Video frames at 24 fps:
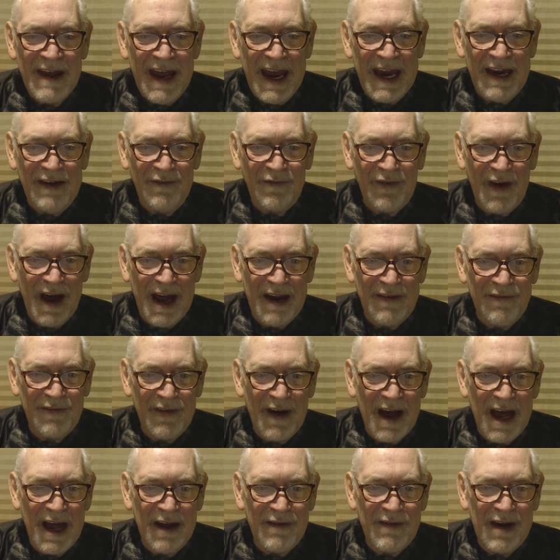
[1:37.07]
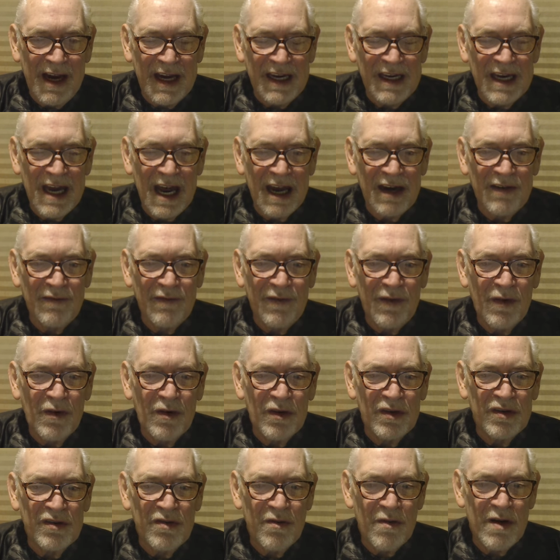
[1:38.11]

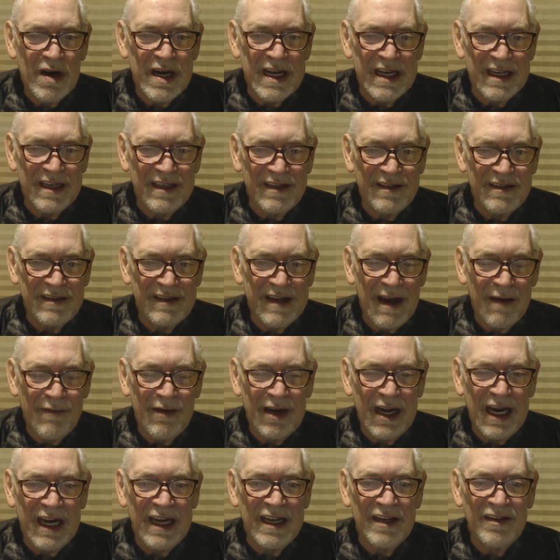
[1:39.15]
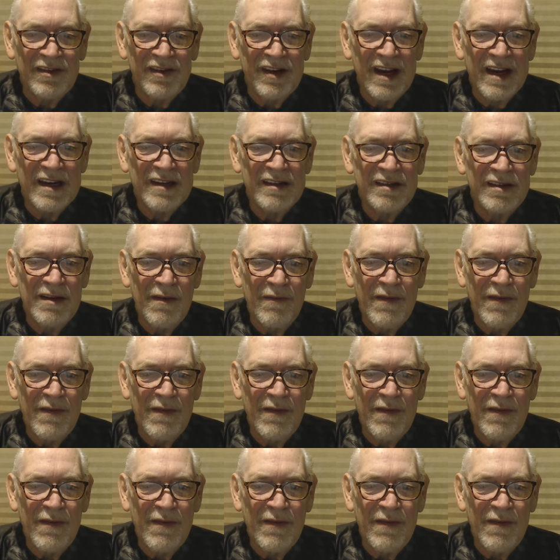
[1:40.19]
855-894-2786.